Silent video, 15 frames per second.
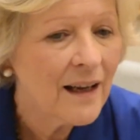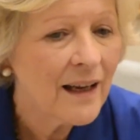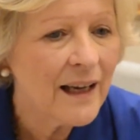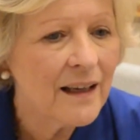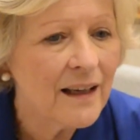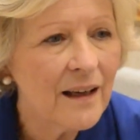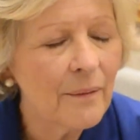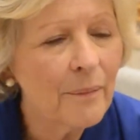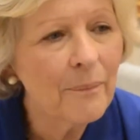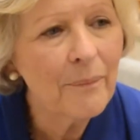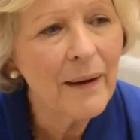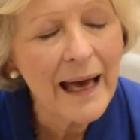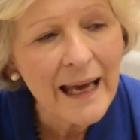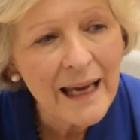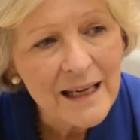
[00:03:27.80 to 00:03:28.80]
in
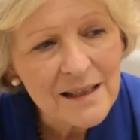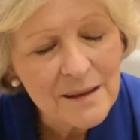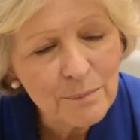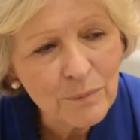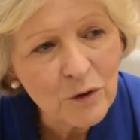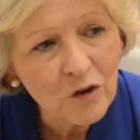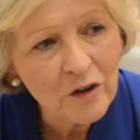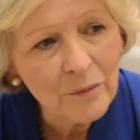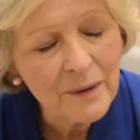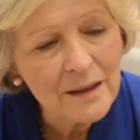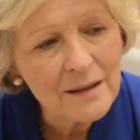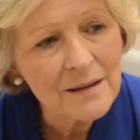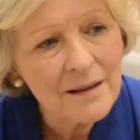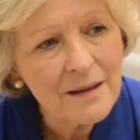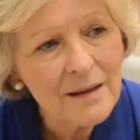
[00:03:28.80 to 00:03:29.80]
a paid
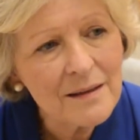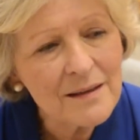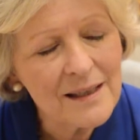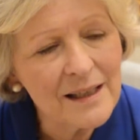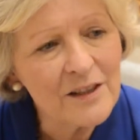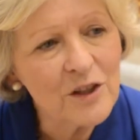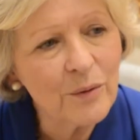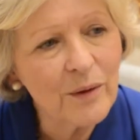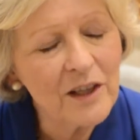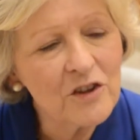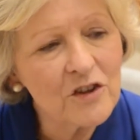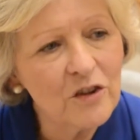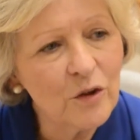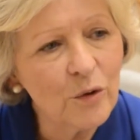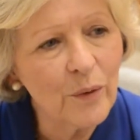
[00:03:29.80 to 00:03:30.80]
employment
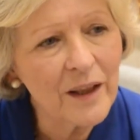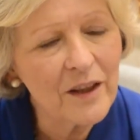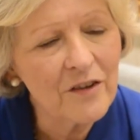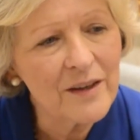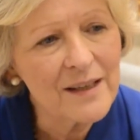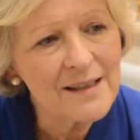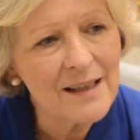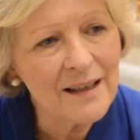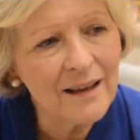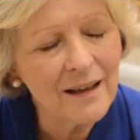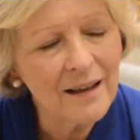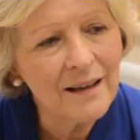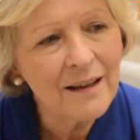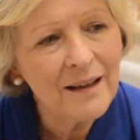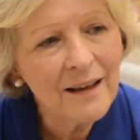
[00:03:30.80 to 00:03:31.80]
situation or whether it's in
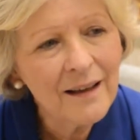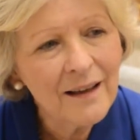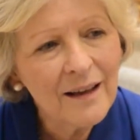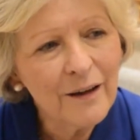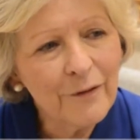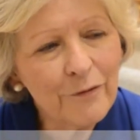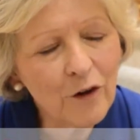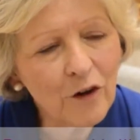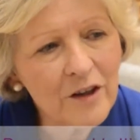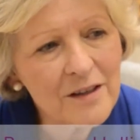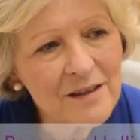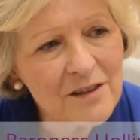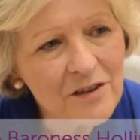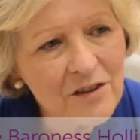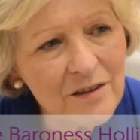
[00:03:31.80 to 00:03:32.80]
a
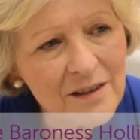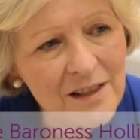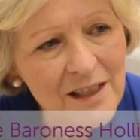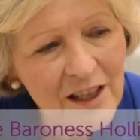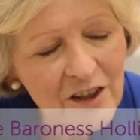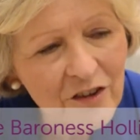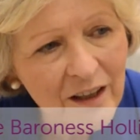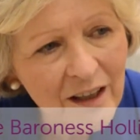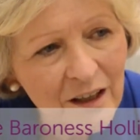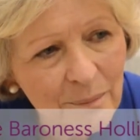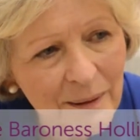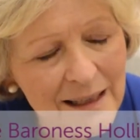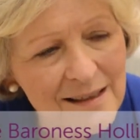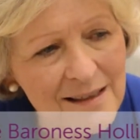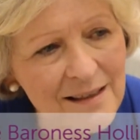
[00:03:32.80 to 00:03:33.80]
volunteering
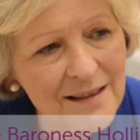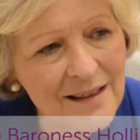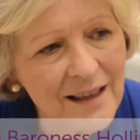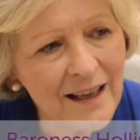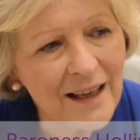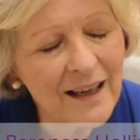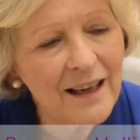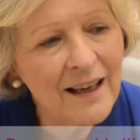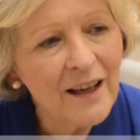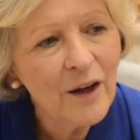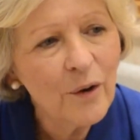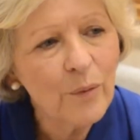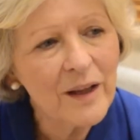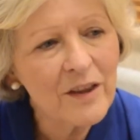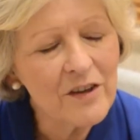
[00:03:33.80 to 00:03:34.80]
capacity,
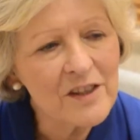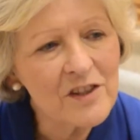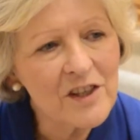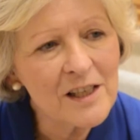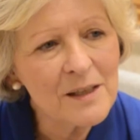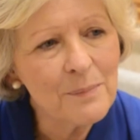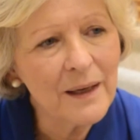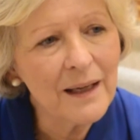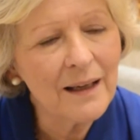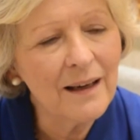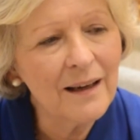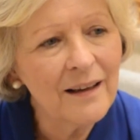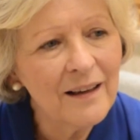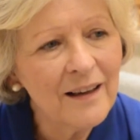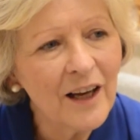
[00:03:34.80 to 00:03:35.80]
whether it's just being
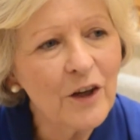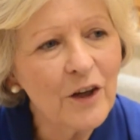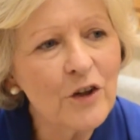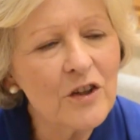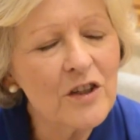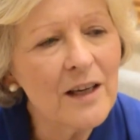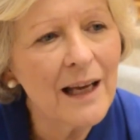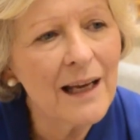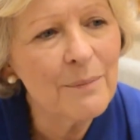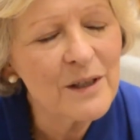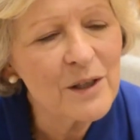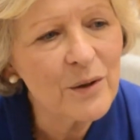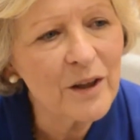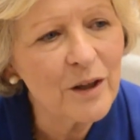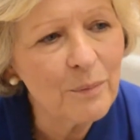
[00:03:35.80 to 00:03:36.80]
a good neighbour
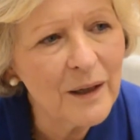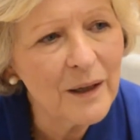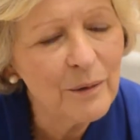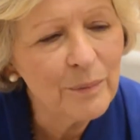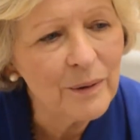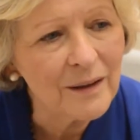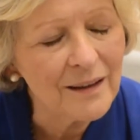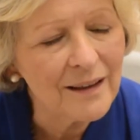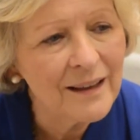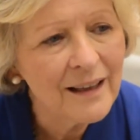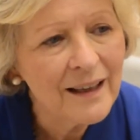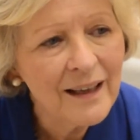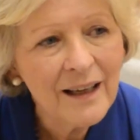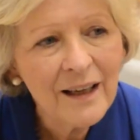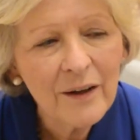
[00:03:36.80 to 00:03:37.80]
to other
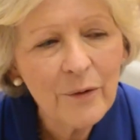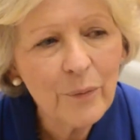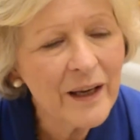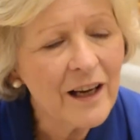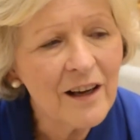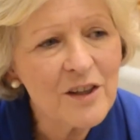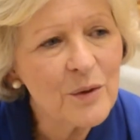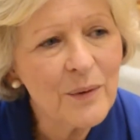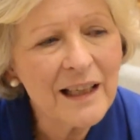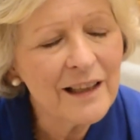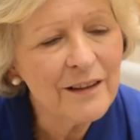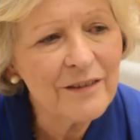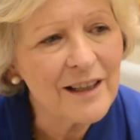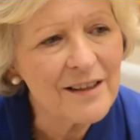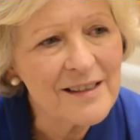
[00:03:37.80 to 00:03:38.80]
people. We can't do
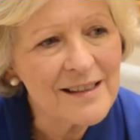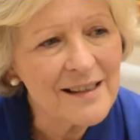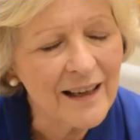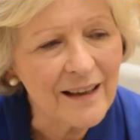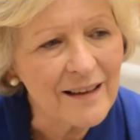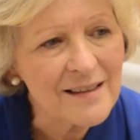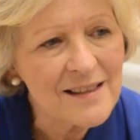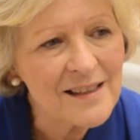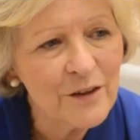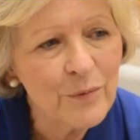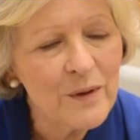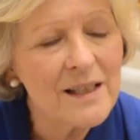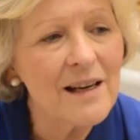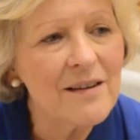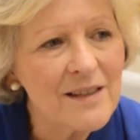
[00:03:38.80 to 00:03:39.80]
any of those things
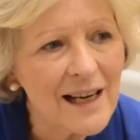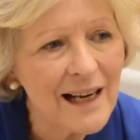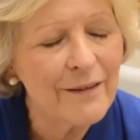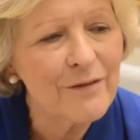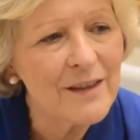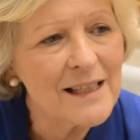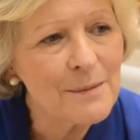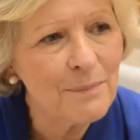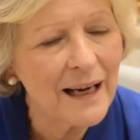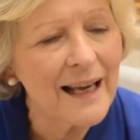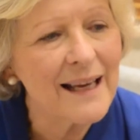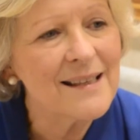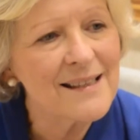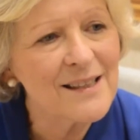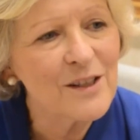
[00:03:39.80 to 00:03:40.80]
if we don't have this
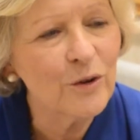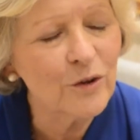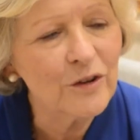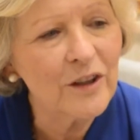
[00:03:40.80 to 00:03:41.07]
place called